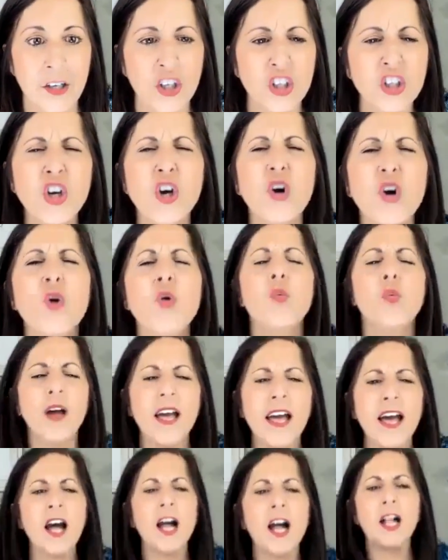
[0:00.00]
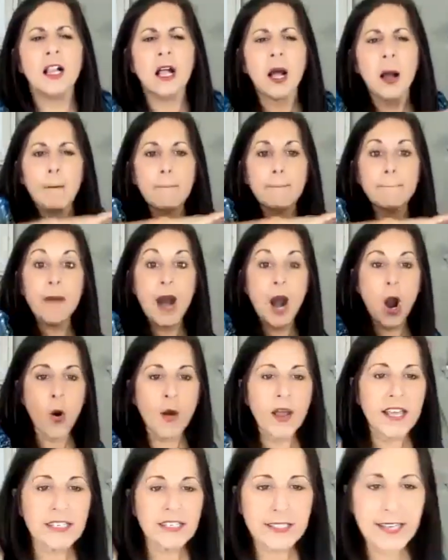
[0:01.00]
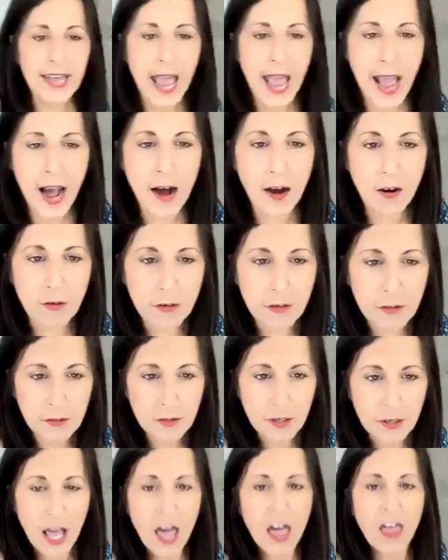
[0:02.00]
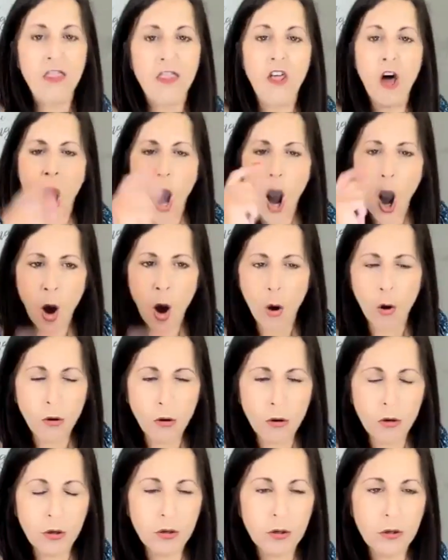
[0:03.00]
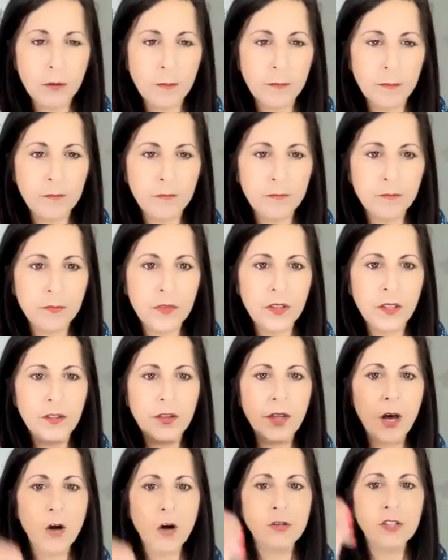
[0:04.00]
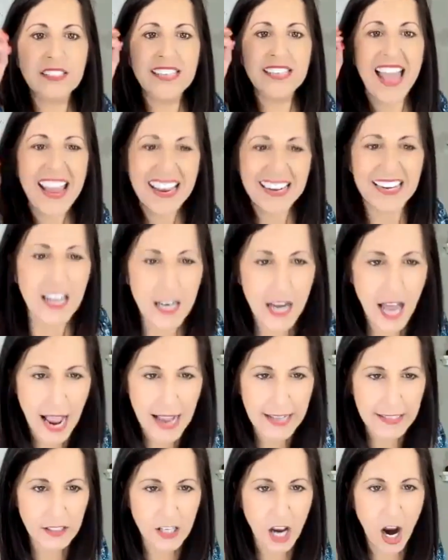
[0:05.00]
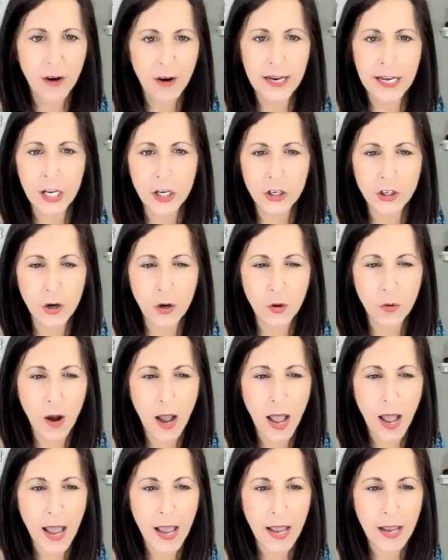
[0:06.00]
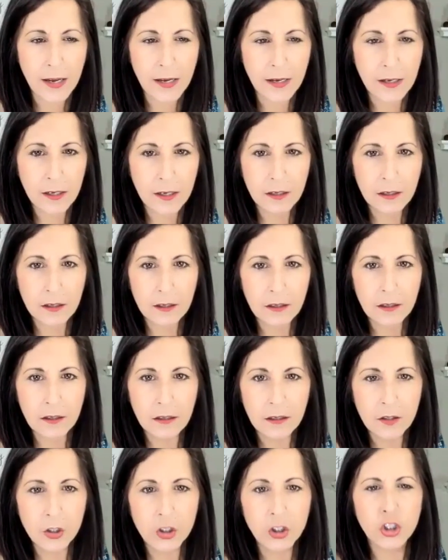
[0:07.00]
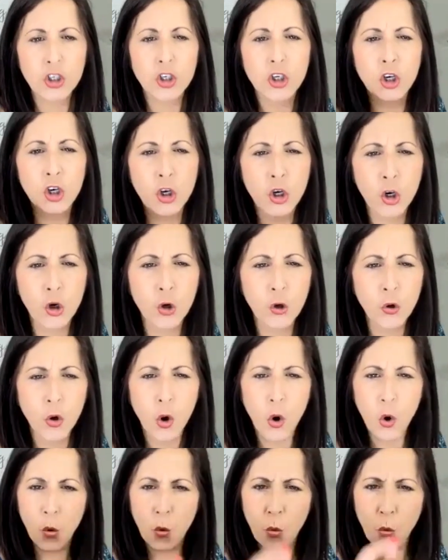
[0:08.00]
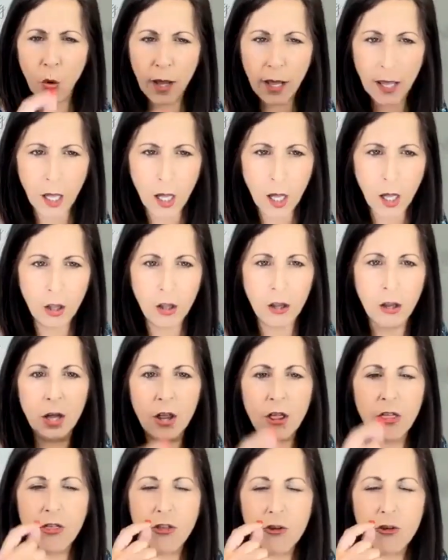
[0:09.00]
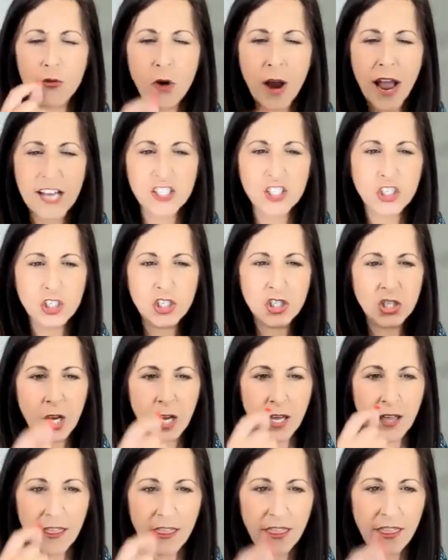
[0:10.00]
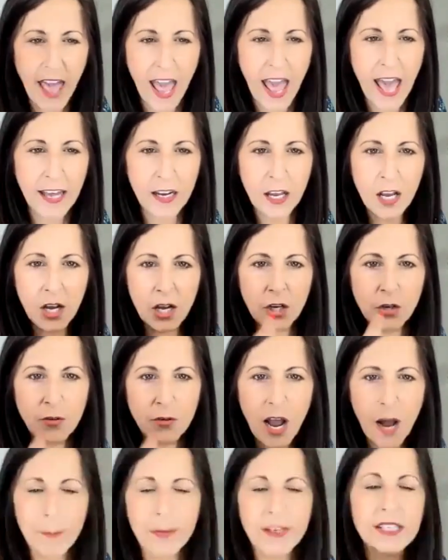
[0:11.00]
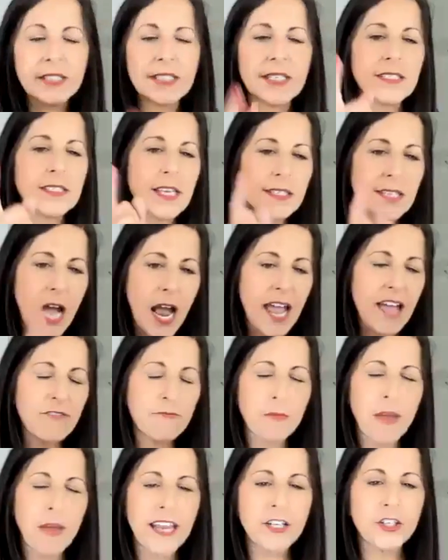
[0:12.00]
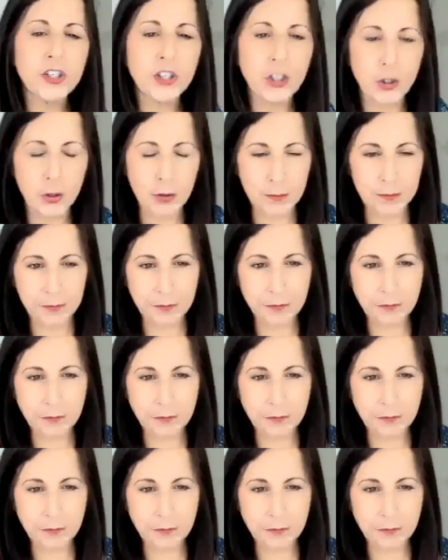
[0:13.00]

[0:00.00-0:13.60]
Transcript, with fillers: You will mow it down. Though those Canaanites are in your way, you will thresh that ground because he says, I have made you